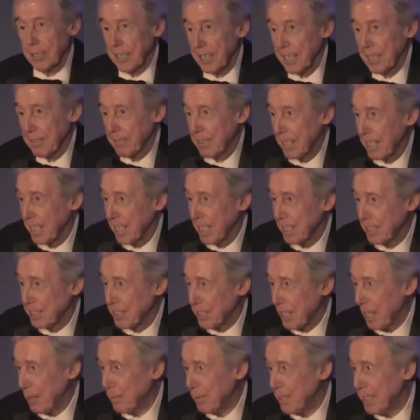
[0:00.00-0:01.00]
good evening, ladies and
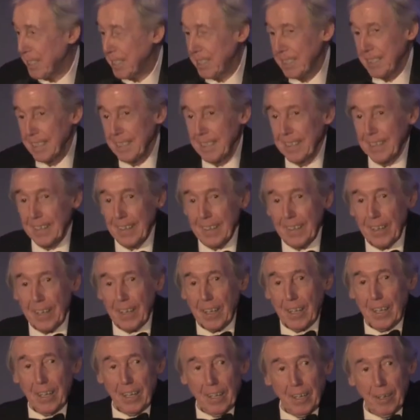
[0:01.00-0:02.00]
gentlemen.
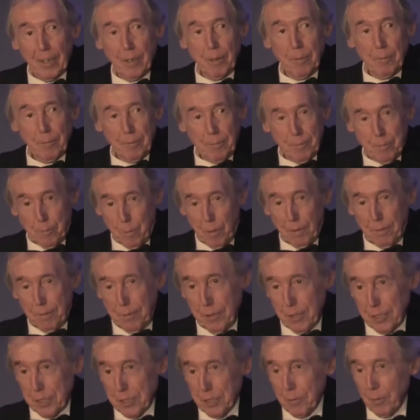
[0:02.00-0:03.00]
Uh, well,
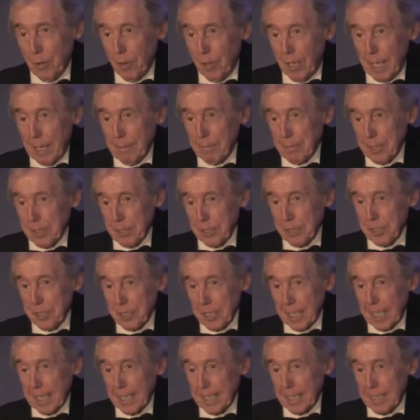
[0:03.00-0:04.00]
first of all, let me
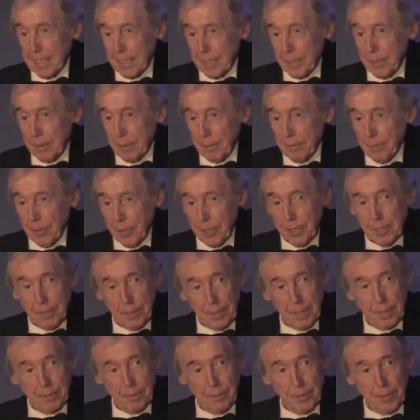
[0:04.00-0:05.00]
just say, you know, I'm very,
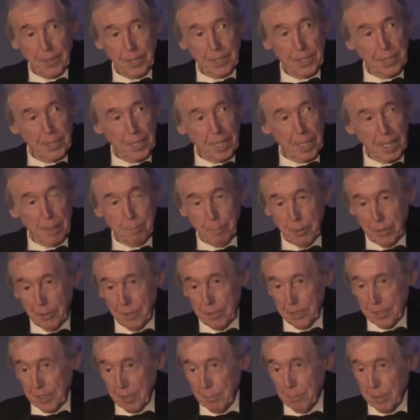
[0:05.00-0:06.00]
I'm very happy
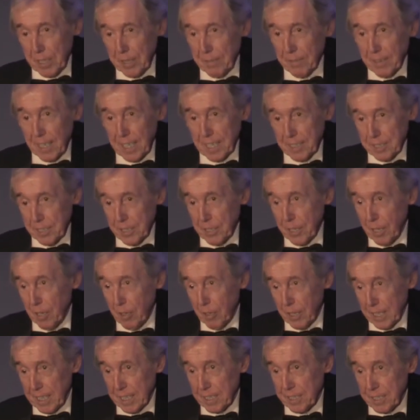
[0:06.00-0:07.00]
that I've been invited
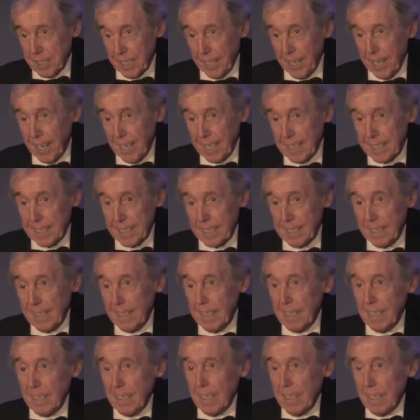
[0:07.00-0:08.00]
along here tonight.
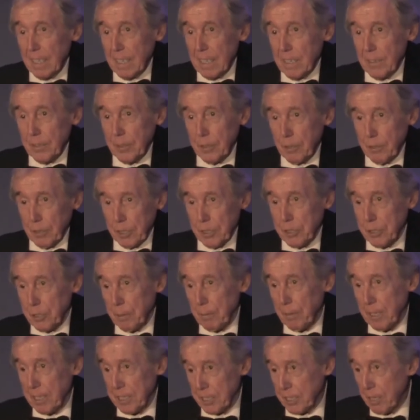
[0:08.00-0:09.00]
The only
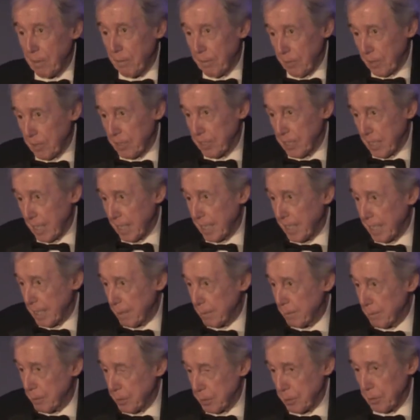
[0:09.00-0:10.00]
trouble is, obviously, and
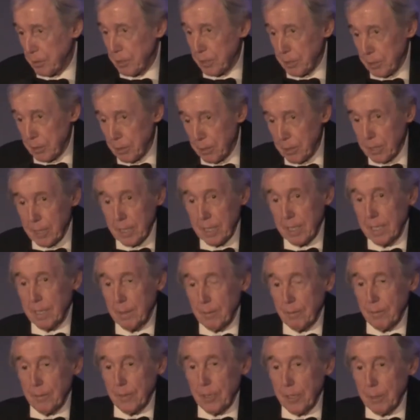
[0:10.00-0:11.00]
I'm sure you're
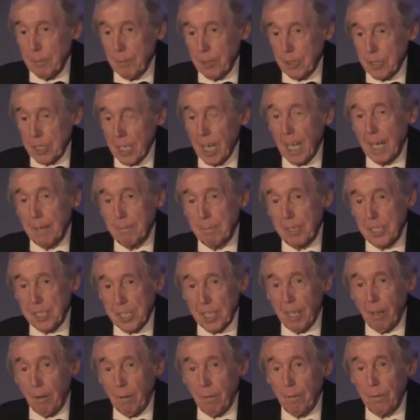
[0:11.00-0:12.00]
very much like
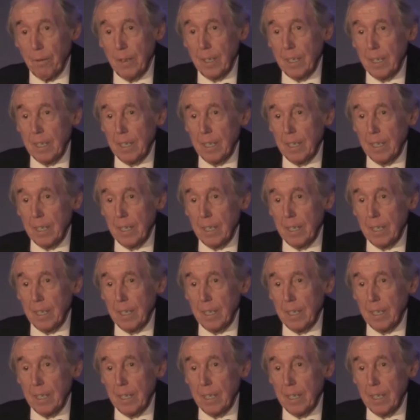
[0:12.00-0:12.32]
myself,